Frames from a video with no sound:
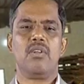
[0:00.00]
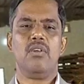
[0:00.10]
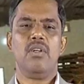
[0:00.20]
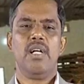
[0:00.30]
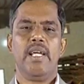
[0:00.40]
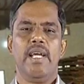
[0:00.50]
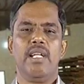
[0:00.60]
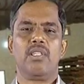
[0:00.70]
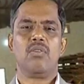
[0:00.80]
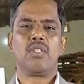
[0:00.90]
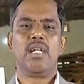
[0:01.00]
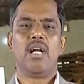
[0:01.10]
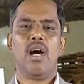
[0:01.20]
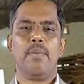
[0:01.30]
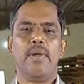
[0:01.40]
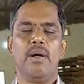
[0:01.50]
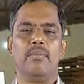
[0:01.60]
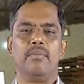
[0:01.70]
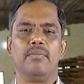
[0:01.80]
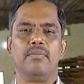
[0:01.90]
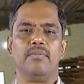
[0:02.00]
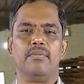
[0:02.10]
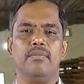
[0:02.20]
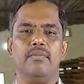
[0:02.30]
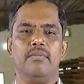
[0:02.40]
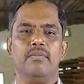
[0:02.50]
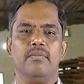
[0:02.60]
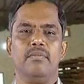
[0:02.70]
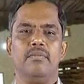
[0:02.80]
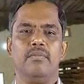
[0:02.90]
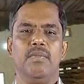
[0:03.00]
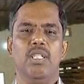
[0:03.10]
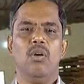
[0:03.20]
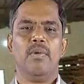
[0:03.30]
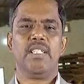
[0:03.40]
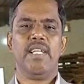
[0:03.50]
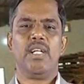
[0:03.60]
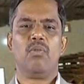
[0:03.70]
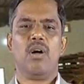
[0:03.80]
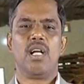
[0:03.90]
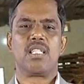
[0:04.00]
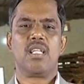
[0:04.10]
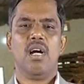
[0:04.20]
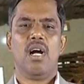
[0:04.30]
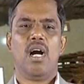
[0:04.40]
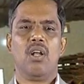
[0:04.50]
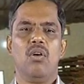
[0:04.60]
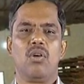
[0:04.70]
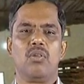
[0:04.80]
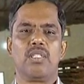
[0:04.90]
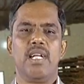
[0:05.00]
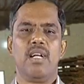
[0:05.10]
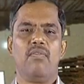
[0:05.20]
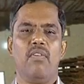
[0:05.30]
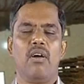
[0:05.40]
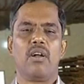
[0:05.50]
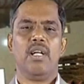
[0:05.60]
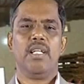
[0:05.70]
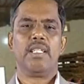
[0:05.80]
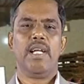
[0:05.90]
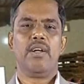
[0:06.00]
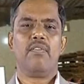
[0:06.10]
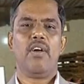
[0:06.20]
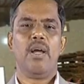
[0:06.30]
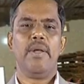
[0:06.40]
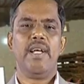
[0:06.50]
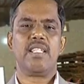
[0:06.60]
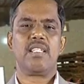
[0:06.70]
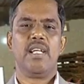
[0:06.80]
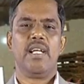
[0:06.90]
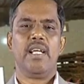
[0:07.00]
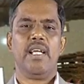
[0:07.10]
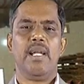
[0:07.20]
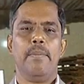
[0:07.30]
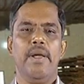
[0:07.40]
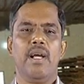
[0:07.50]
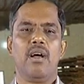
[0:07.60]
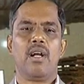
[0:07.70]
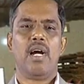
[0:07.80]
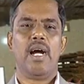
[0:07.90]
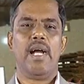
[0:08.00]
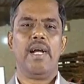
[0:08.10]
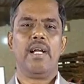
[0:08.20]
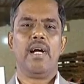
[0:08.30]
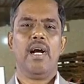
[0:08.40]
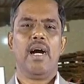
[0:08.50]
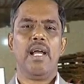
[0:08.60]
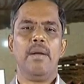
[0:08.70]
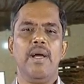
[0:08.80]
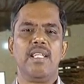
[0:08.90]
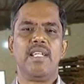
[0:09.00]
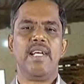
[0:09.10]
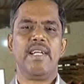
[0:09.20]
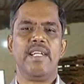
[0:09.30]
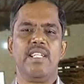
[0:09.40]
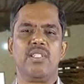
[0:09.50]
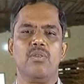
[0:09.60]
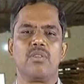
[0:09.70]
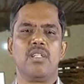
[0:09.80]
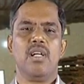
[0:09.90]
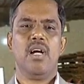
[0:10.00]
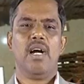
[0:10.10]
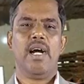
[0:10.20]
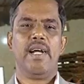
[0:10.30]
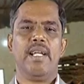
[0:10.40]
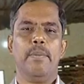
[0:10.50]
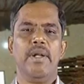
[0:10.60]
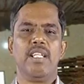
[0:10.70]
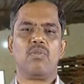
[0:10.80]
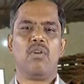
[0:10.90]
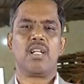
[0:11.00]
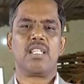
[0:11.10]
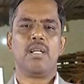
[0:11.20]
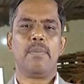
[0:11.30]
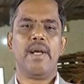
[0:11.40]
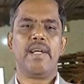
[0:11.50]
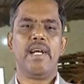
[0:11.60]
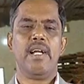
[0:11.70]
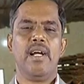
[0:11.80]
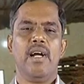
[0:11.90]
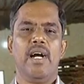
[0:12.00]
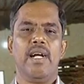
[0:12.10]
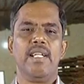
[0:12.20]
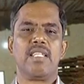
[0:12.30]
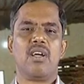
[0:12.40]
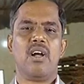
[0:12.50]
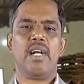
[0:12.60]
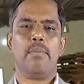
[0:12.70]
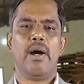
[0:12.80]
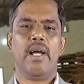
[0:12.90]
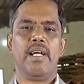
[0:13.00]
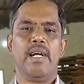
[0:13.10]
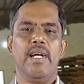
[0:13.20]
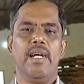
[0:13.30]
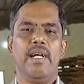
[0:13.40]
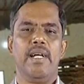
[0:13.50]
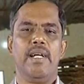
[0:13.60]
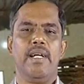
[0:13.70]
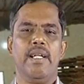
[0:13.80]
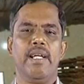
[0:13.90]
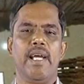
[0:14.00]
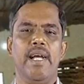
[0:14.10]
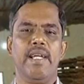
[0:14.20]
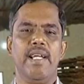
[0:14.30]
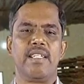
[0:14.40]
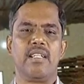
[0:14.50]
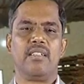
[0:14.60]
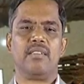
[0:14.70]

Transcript: to 8000 rpm. The homogenate was allowed to settle for 3 to 5 minutes in a beaker and unmacerated tissues and debris were separated and discarded by decantation.